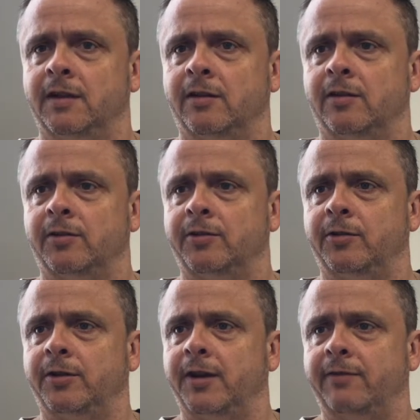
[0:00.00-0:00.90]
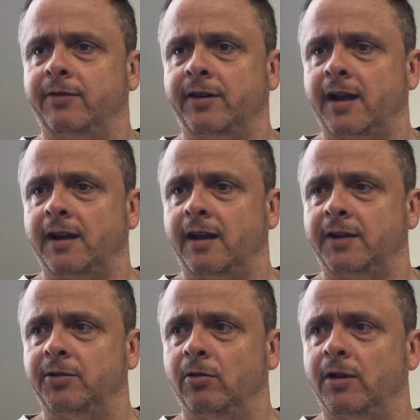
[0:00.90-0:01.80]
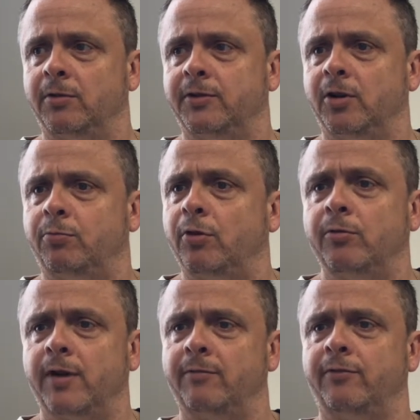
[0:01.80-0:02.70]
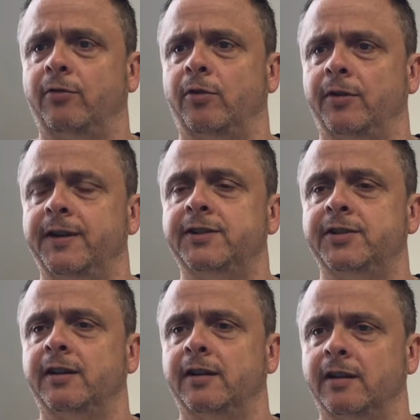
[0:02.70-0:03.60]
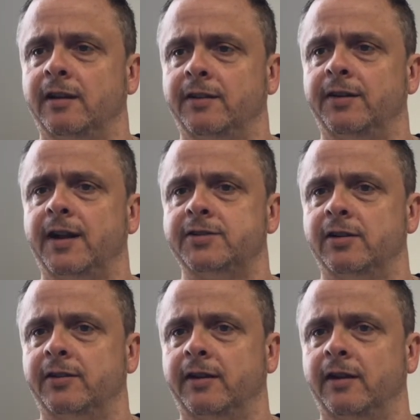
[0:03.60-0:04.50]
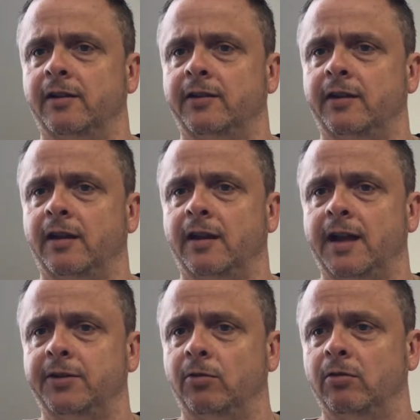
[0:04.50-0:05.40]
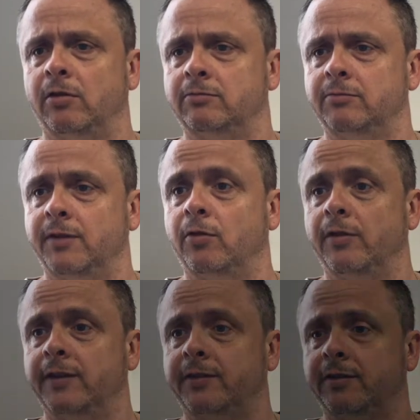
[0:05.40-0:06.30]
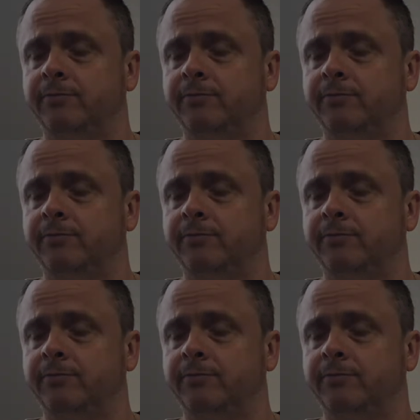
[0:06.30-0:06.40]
concerted effort at all. There was no program for teaching international skills at all before this.